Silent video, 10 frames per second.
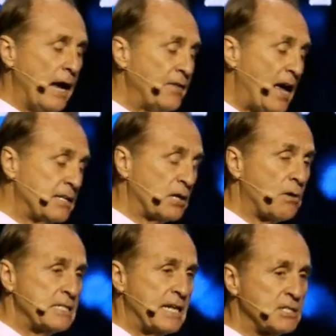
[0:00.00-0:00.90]
And the
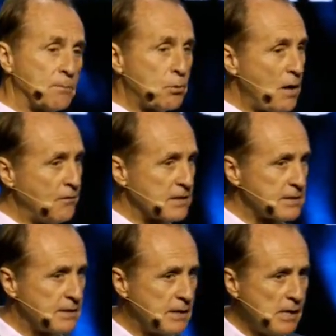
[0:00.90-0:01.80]
Antichrist has a
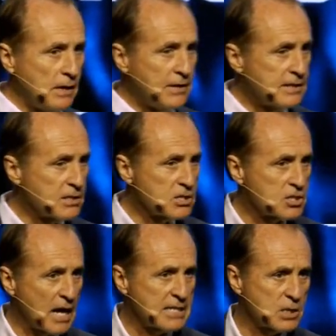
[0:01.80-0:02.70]
prophet that does
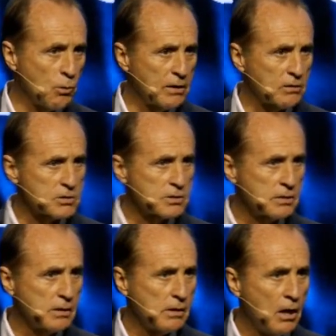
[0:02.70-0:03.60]
signs and
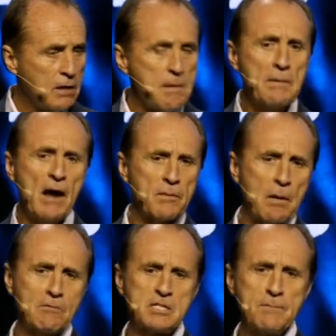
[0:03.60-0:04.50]
wonders. Remember how the
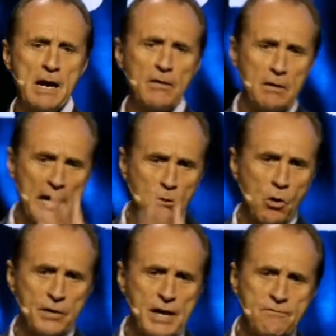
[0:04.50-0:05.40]
prophets of Baal, they had to
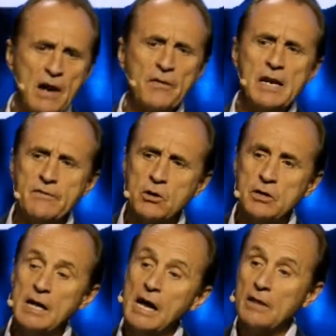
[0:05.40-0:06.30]
call down fire they never
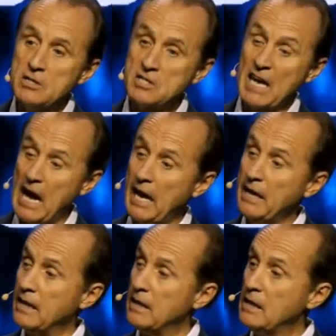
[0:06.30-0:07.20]
could? This
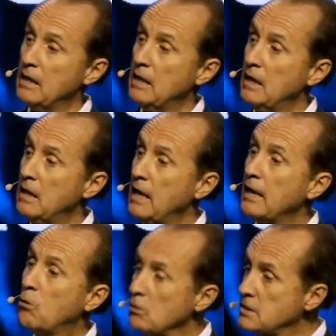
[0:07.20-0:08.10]
guy
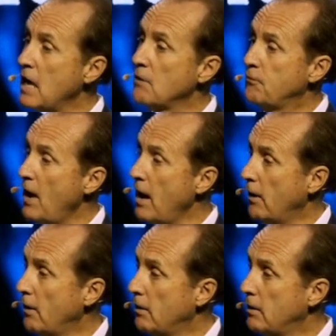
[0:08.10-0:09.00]
calls down fire.